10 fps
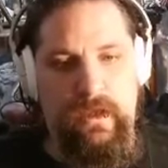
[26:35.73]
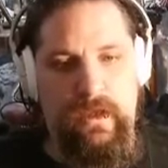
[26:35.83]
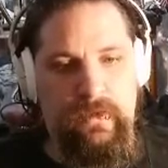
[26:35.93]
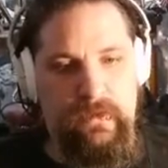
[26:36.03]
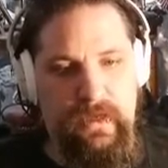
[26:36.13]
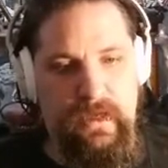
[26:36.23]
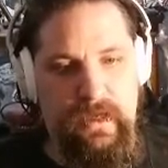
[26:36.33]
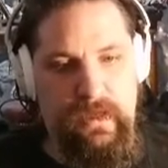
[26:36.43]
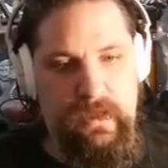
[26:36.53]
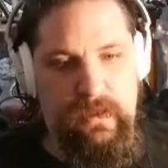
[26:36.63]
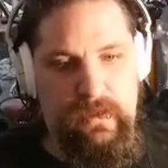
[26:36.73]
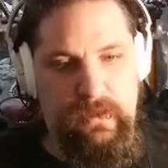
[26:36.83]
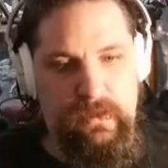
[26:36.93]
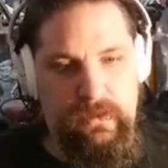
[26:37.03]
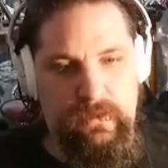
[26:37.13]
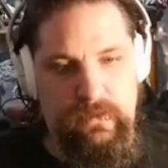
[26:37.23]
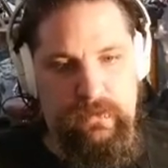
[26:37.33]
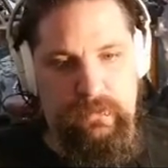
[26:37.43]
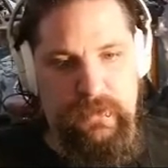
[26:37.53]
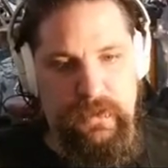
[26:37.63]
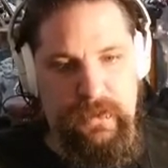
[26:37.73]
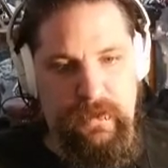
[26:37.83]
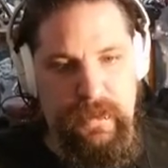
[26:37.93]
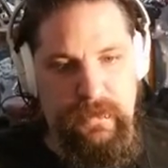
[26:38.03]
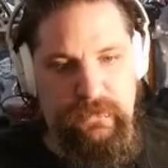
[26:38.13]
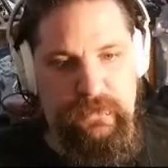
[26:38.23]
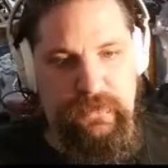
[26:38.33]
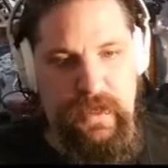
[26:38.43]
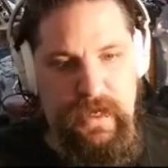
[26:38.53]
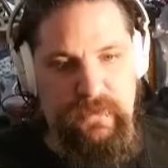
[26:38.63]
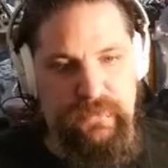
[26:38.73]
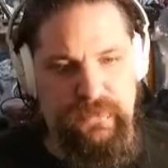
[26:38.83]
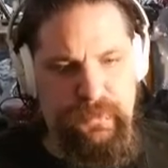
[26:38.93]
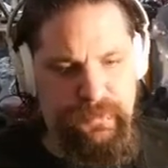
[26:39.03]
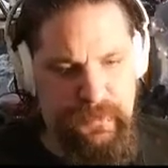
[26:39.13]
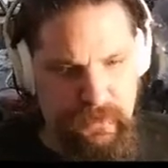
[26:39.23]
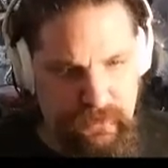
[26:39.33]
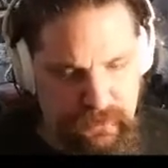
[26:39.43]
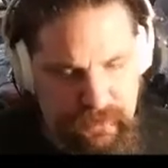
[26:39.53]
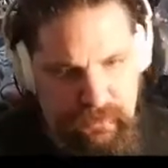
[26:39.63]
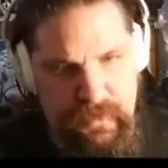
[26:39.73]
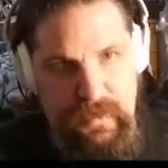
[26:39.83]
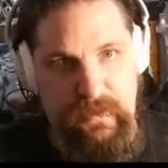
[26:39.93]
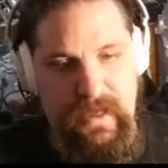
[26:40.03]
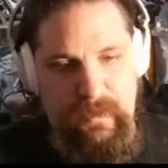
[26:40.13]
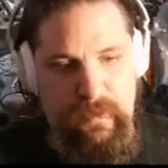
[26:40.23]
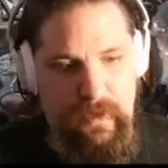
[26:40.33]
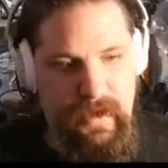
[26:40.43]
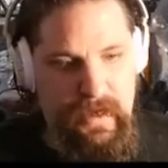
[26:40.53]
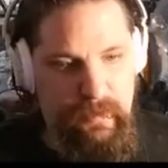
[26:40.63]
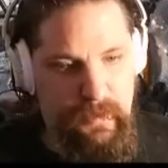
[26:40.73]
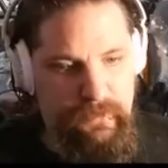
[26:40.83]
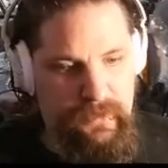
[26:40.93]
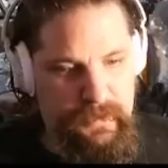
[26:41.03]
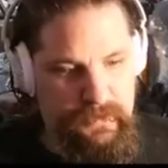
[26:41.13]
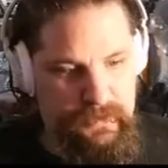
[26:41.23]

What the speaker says: Okay. I'm gonna go ahead and save, since I've got a lot more ammo finally.